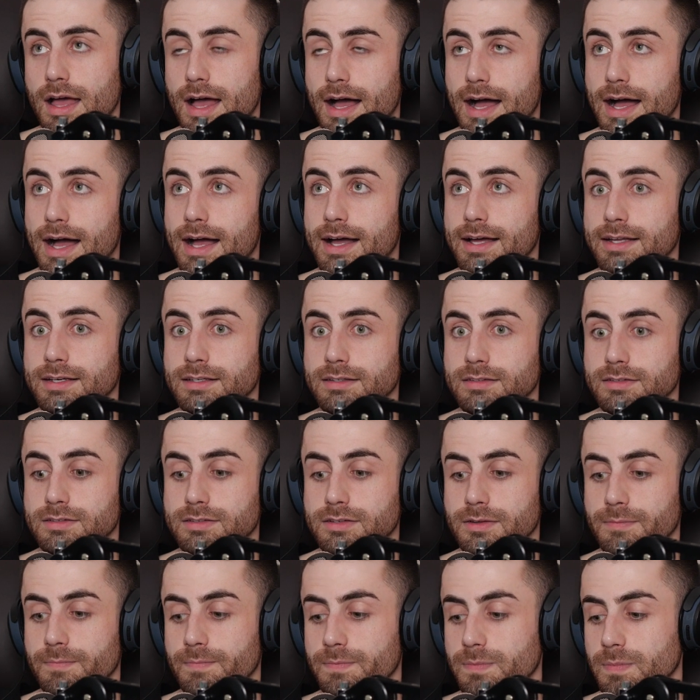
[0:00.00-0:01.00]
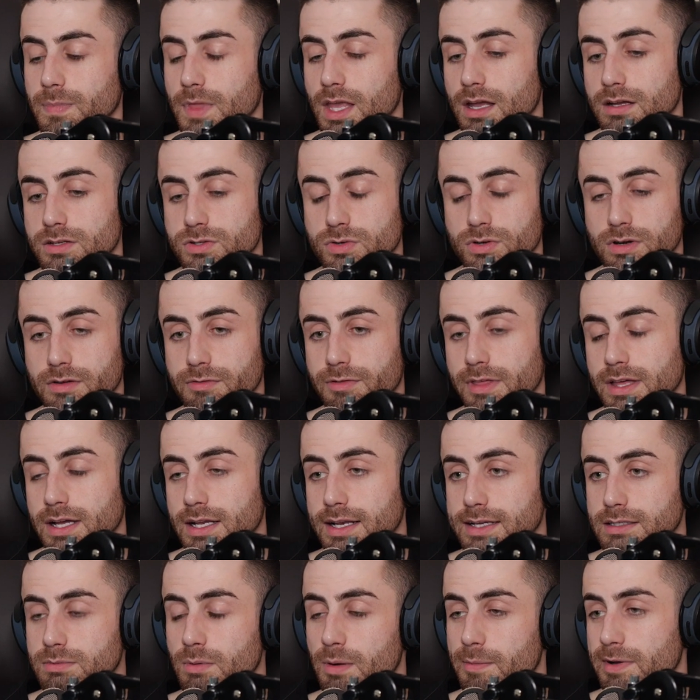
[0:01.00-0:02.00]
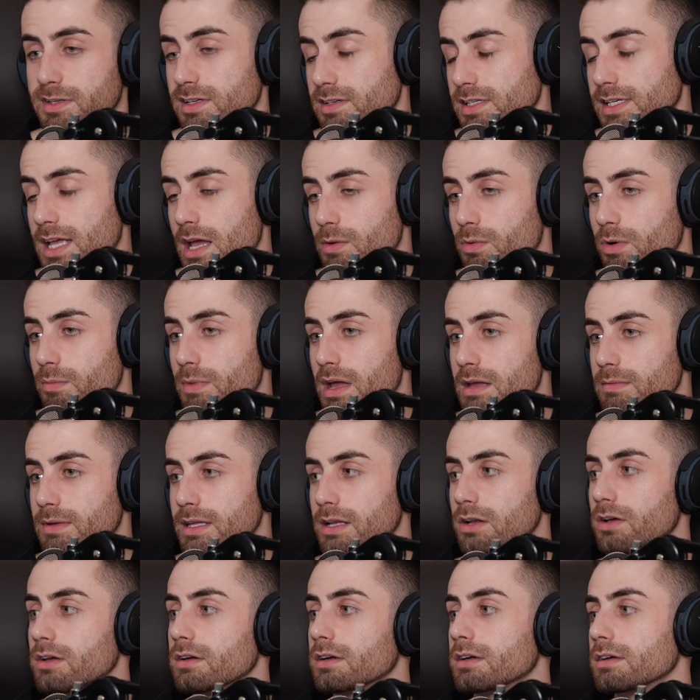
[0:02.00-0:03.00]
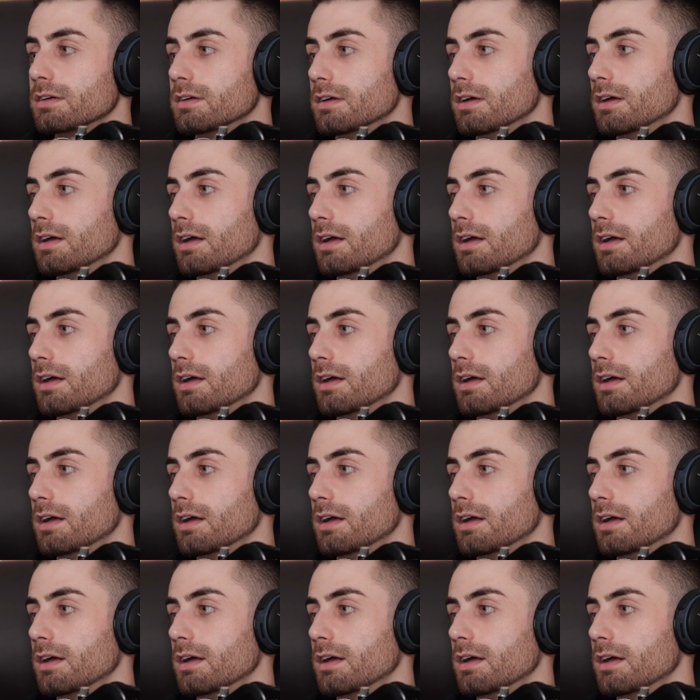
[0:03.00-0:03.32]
And sort of thing clicked to my mind, okay, well, maybe look,